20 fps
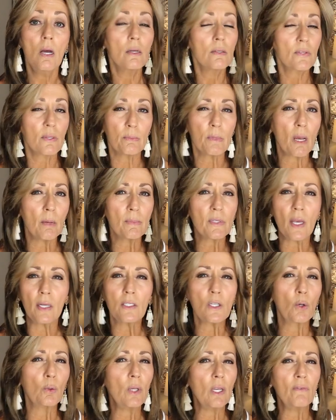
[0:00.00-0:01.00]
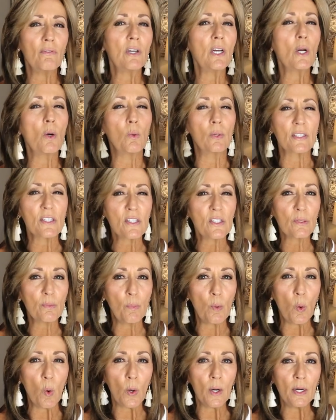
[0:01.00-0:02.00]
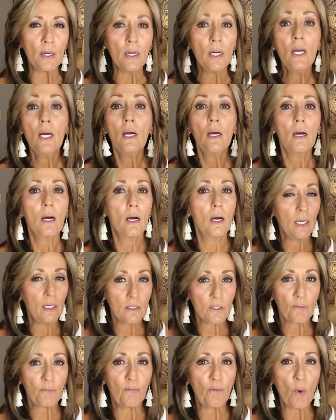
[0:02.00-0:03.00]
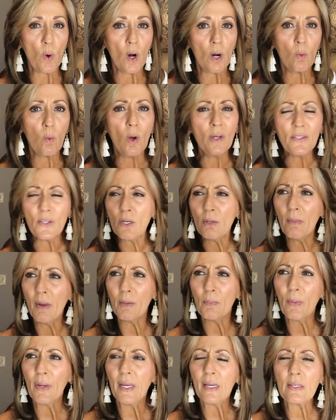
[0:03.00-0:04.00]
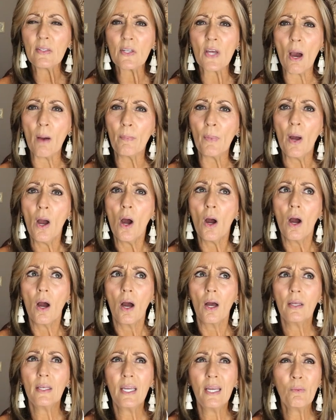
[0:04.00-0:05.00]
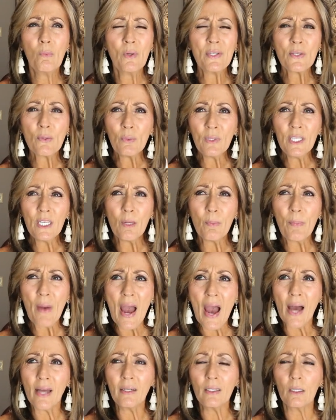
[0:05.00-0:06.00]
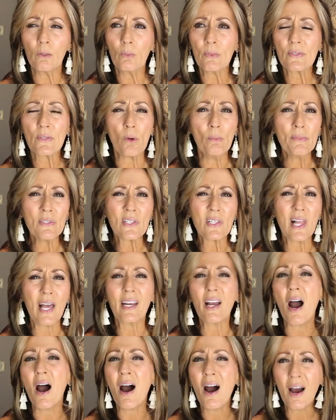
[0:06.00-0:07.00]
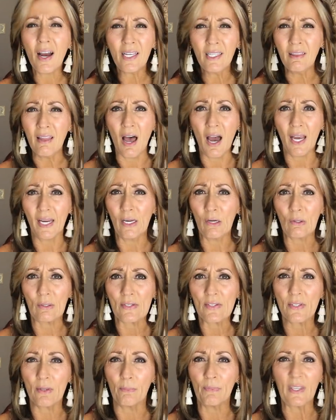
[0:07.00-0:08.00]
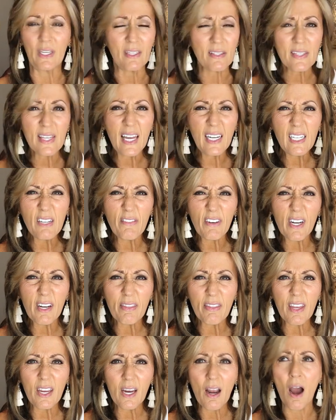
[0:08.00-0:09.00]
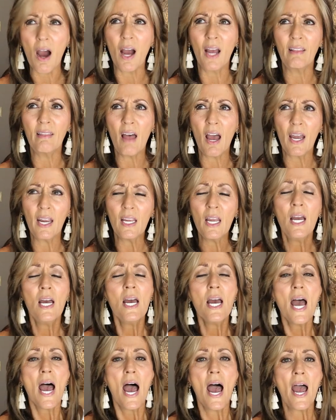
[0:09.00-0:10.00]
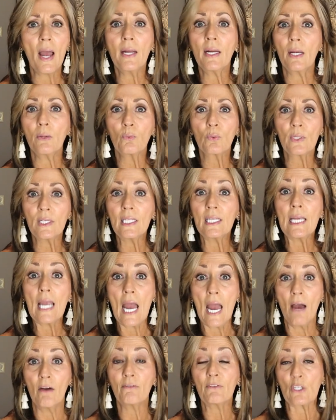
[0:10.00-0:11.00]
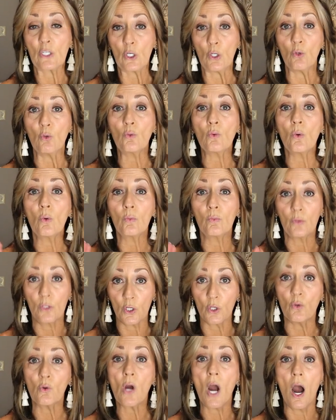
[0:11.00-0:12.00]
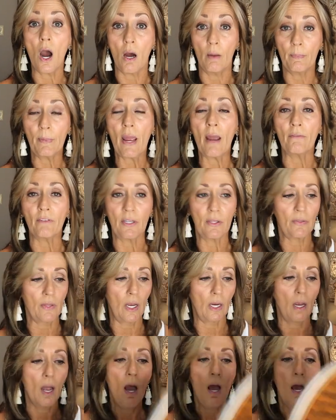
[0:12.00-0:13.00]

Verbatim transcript: sometimes I don't even know what sport it's for. One time I picked up, it wasn't really a paddle, it was almost like highlight or something. Is that even a thing, highlight? And I really have to comp everything.